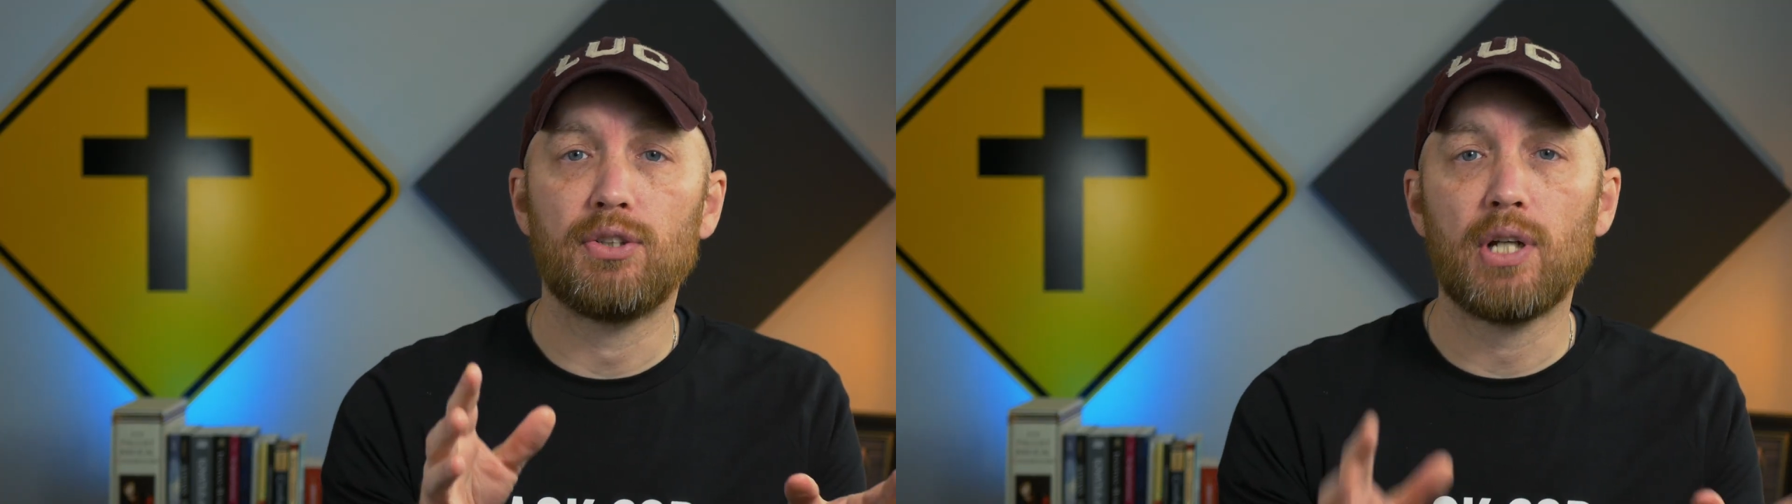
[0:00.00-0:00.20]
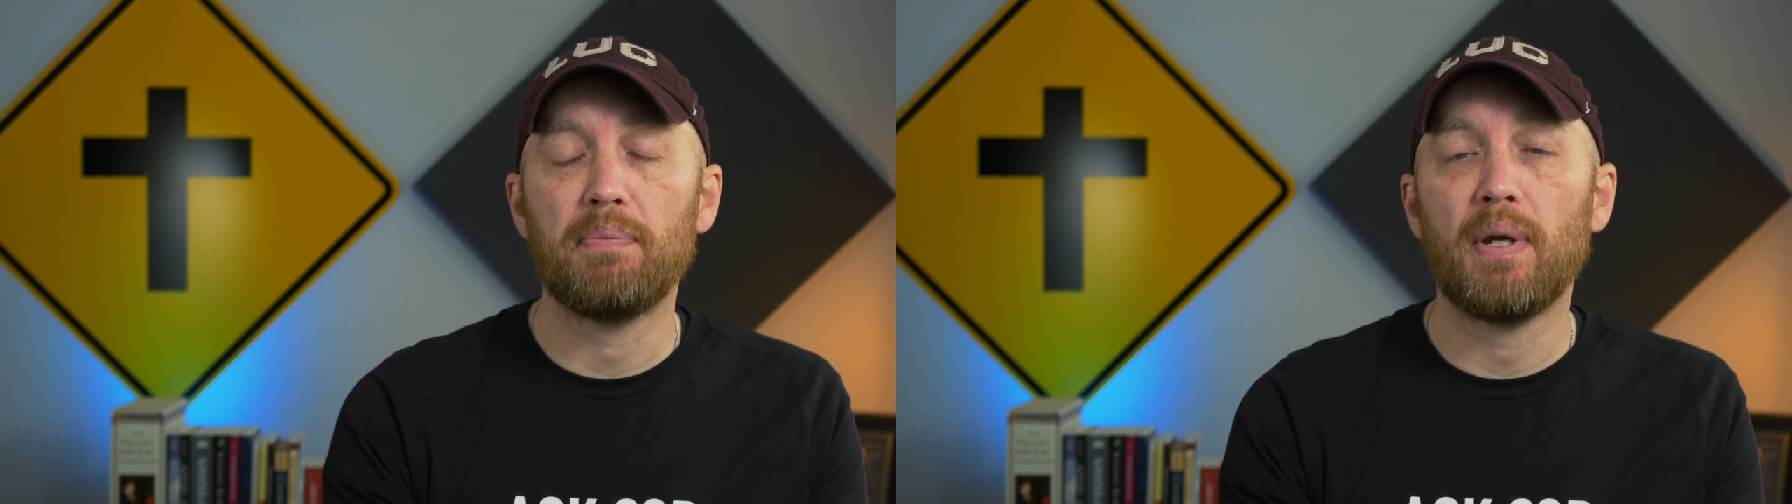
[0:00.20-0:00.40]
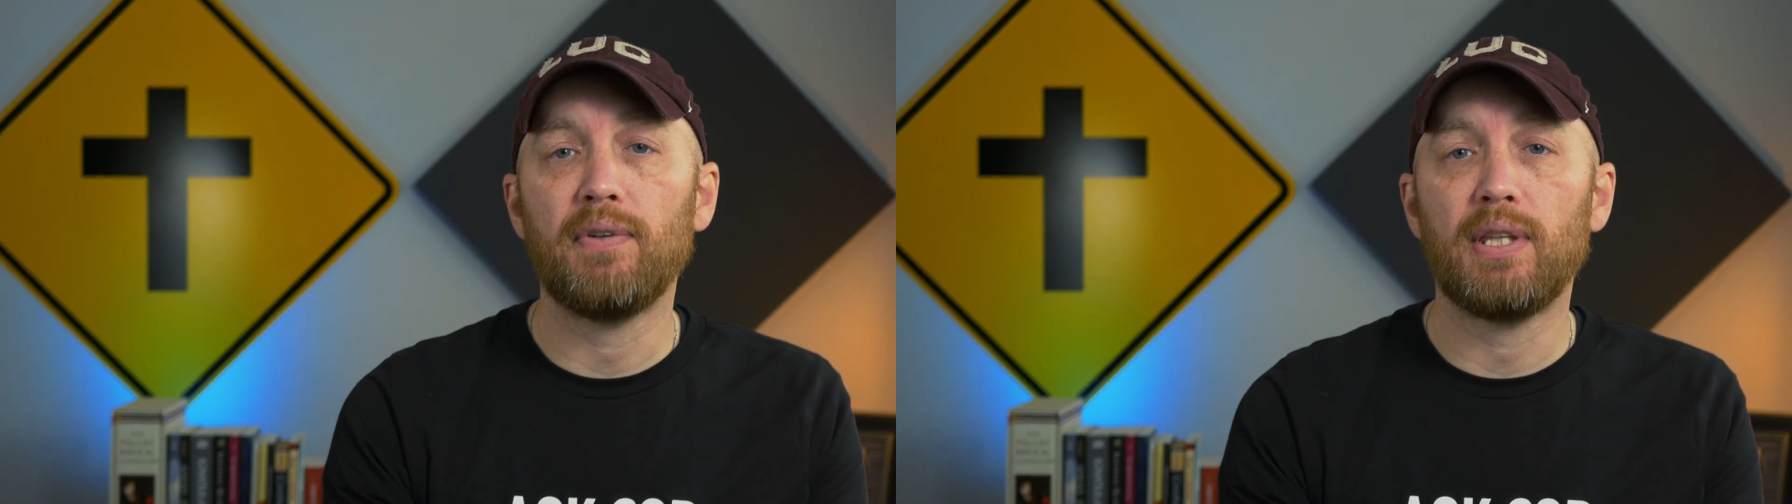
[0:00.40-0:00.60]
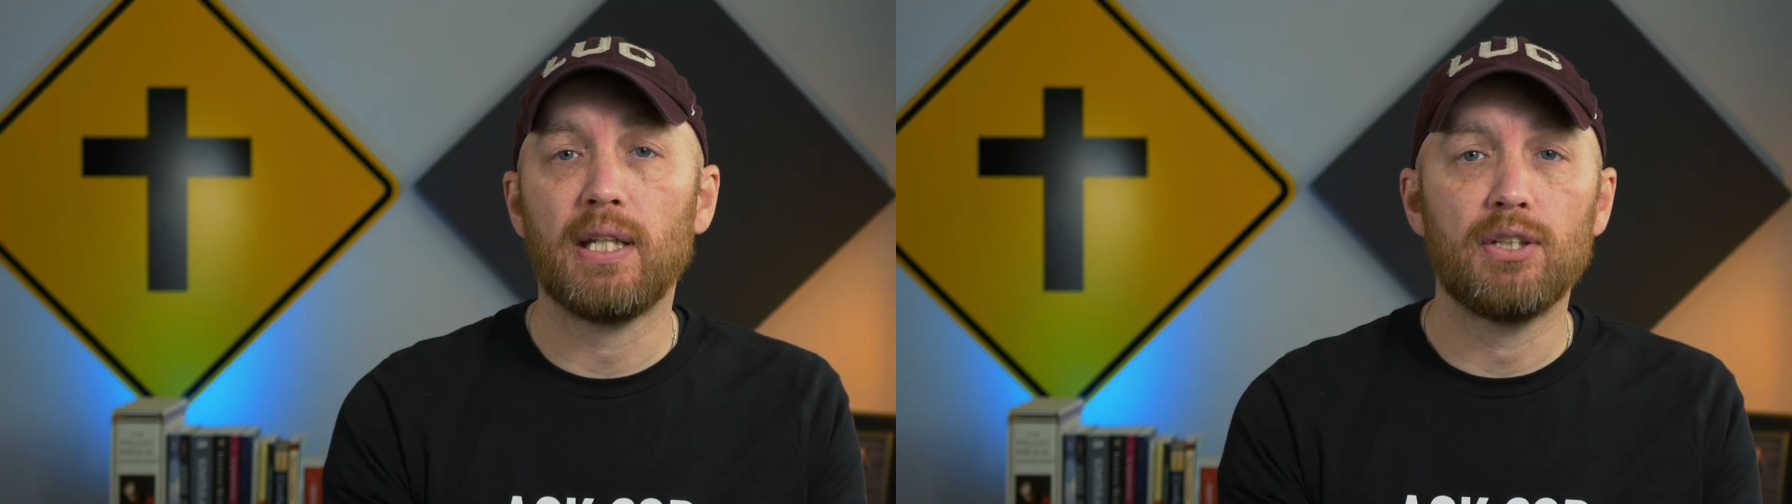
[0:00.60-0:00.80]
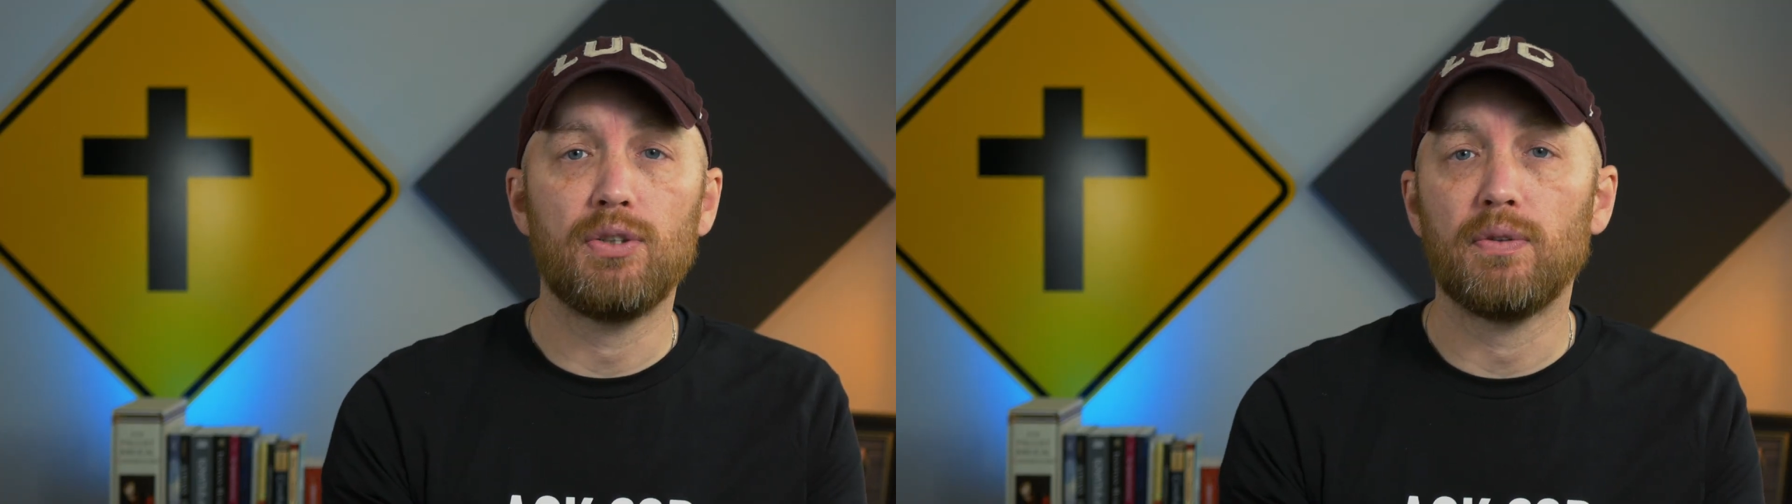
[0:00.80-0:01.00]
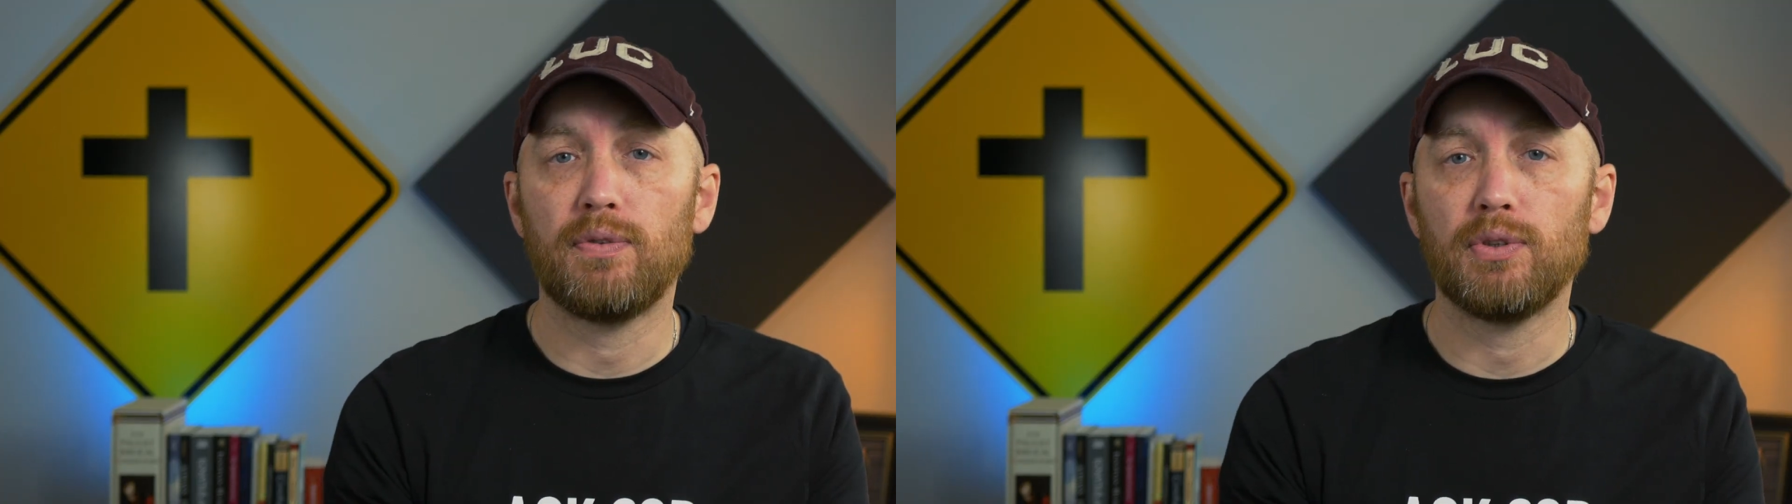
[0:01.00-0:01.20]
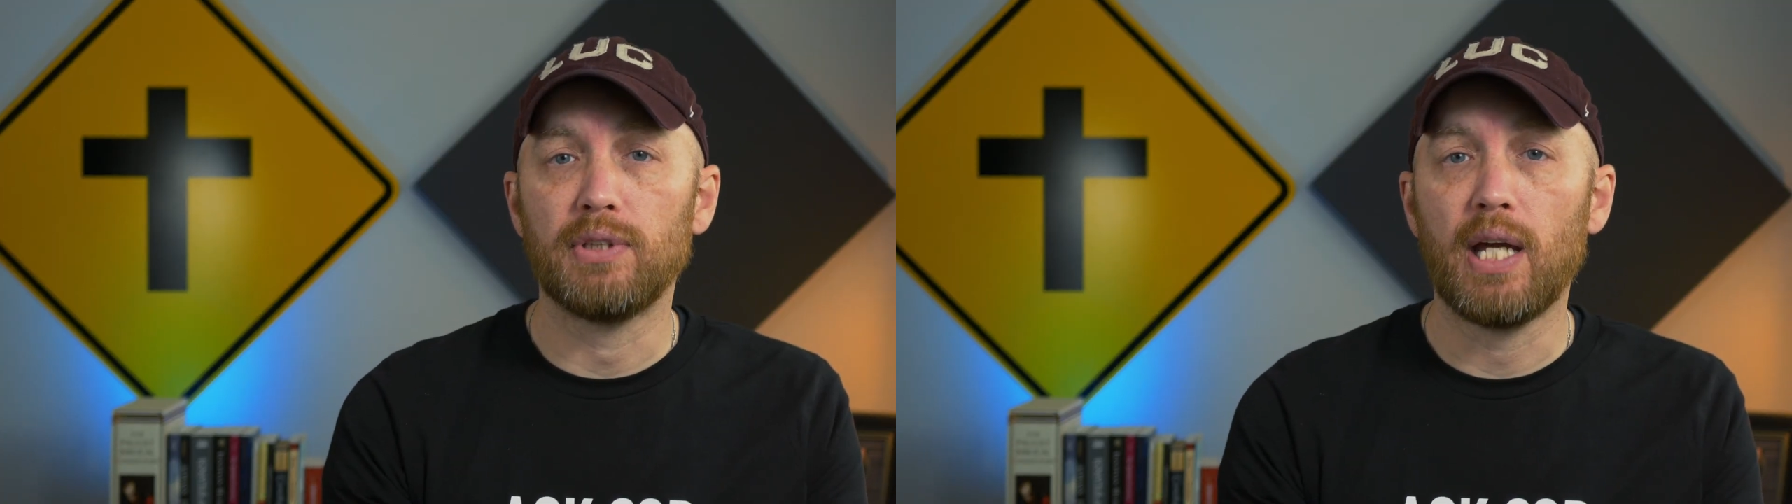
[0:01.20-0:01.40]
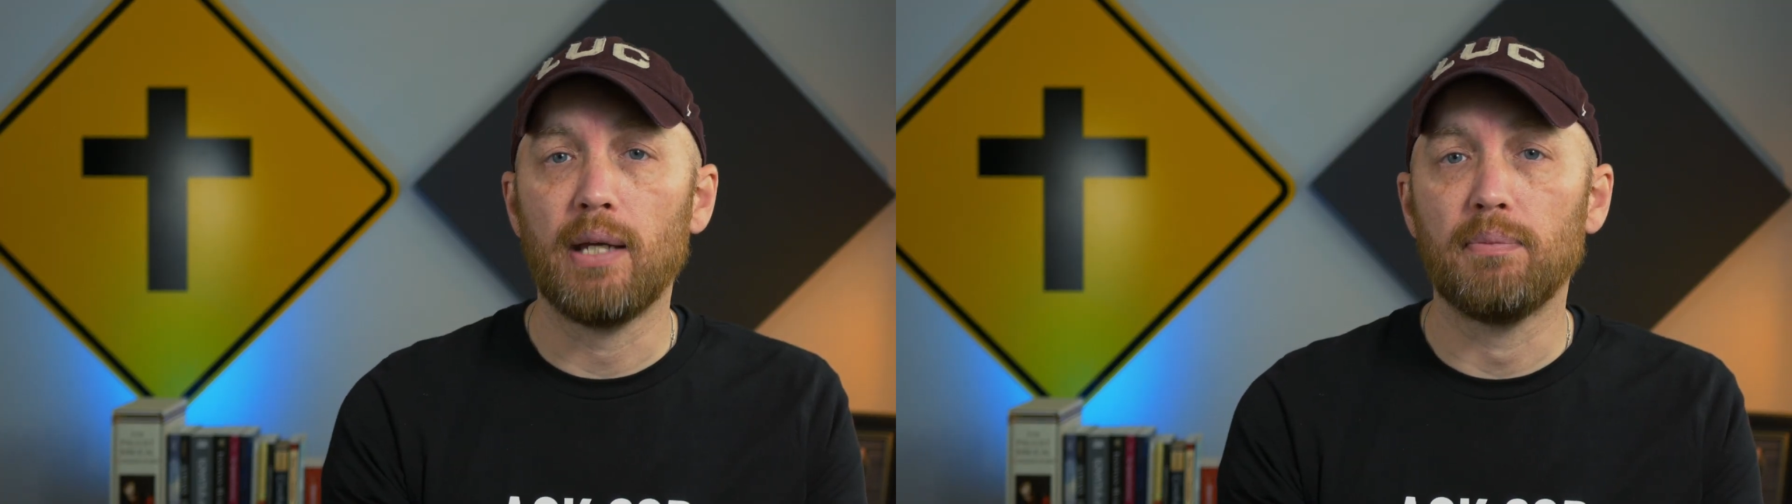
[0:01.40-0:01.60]
drop everything and do it full
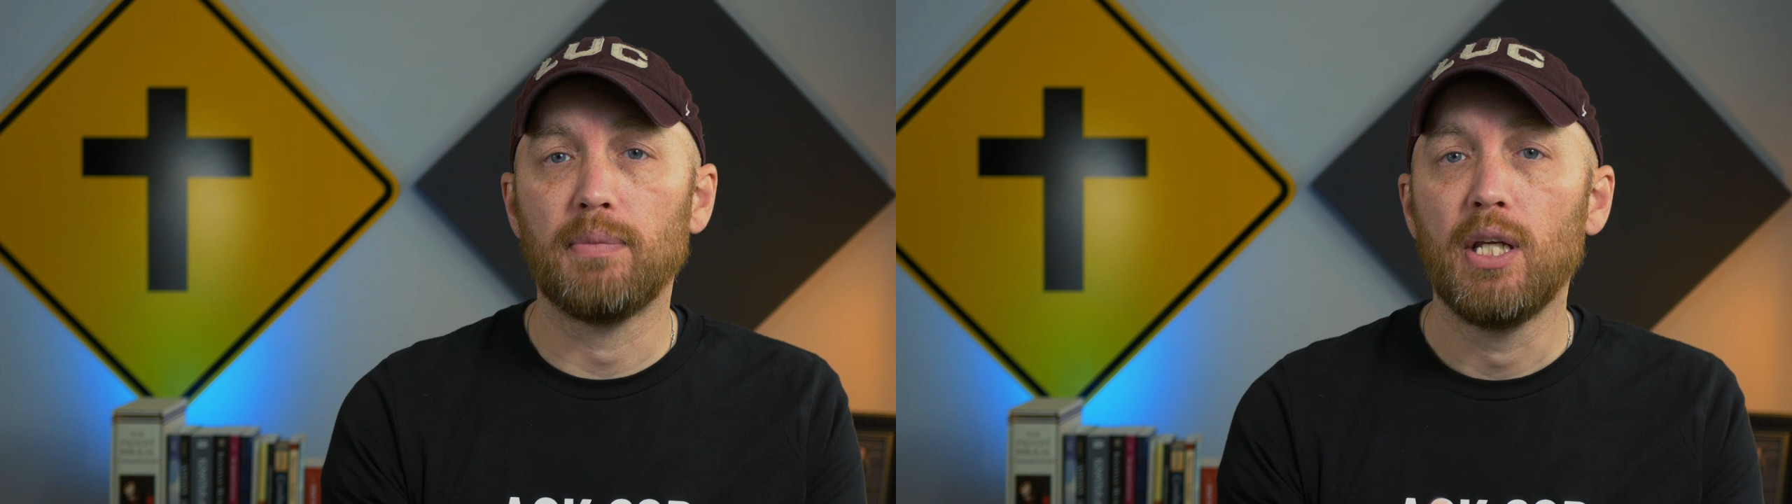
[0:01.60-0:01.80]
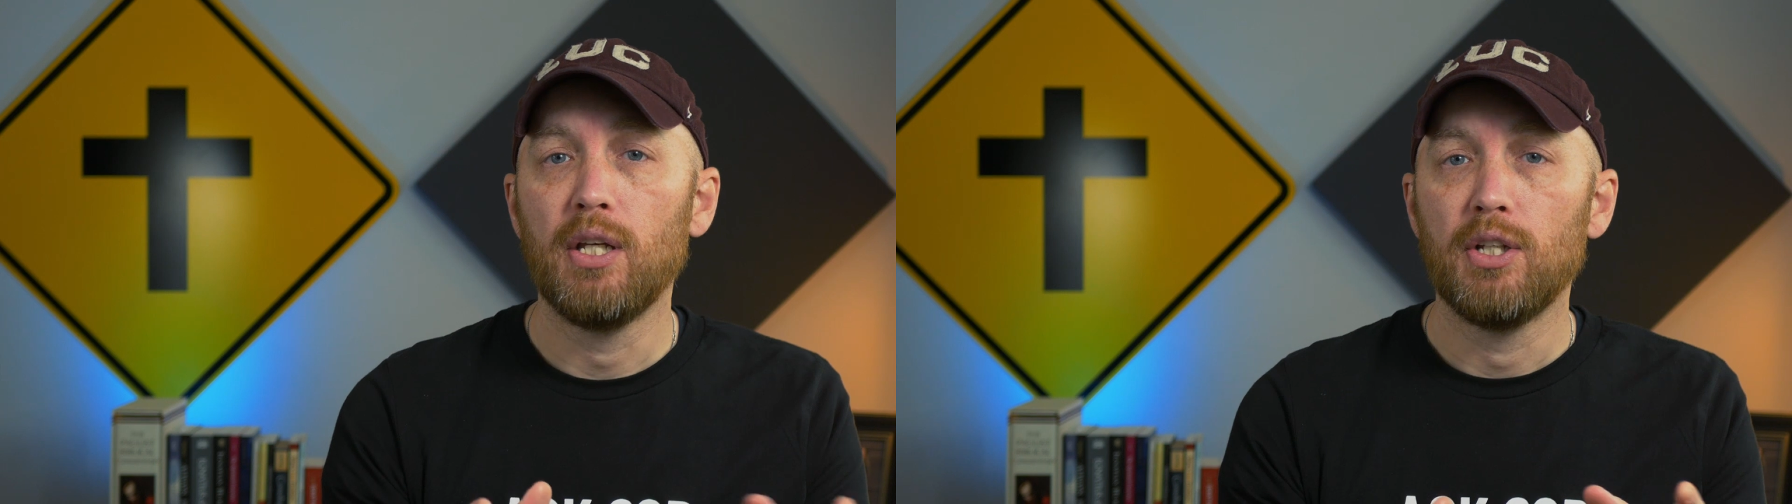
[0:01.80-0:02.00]
time.